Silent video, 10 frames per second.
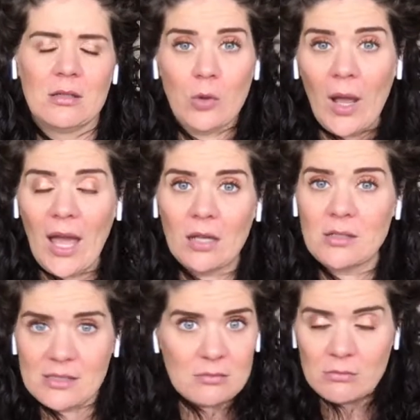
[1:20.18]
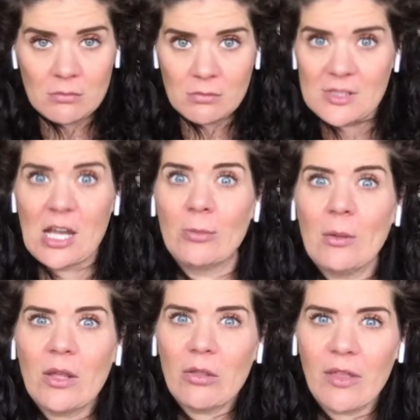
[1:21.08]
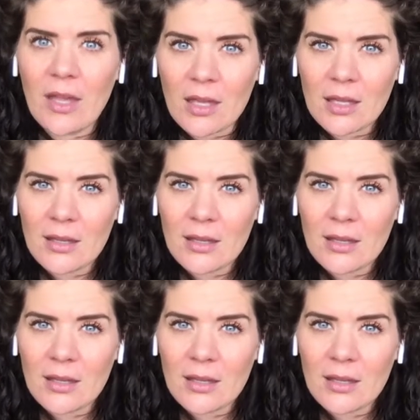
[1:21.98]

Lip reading: Go ahead. Tell me what you think.